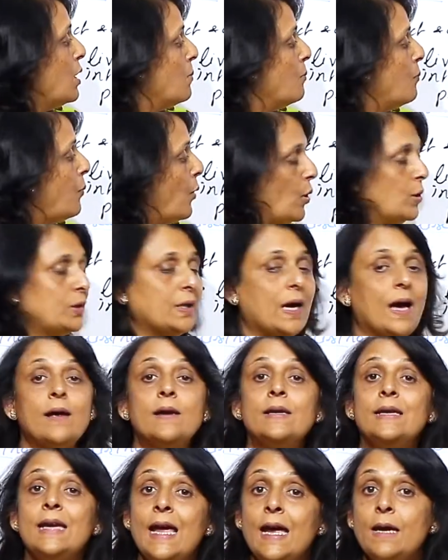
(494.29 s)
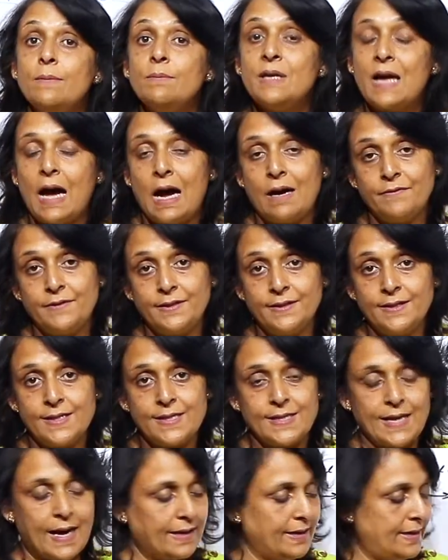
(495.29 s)
Both are named after the
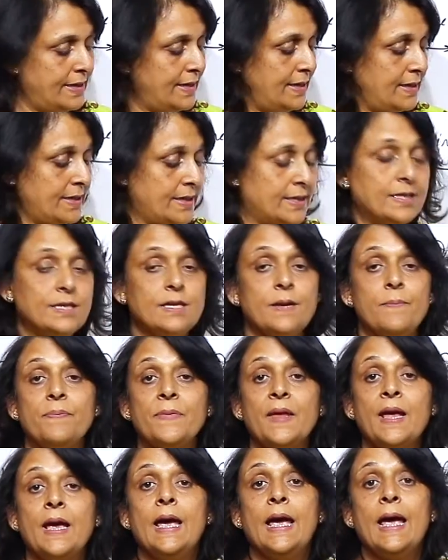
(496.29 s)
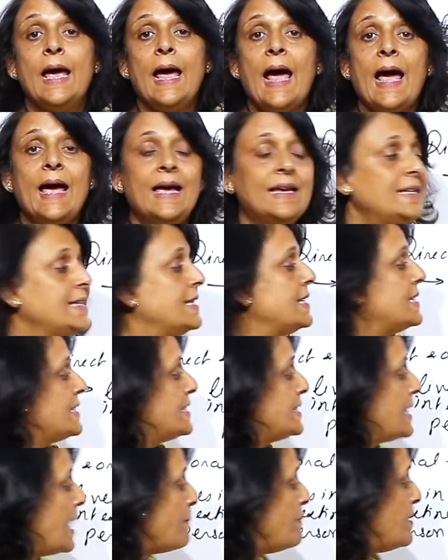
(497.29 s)
scientists. And
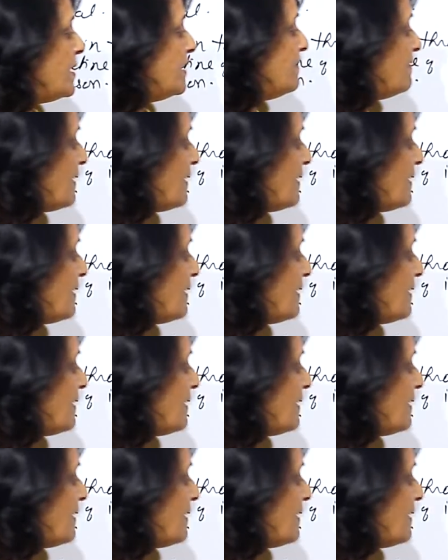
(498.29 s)
Sabin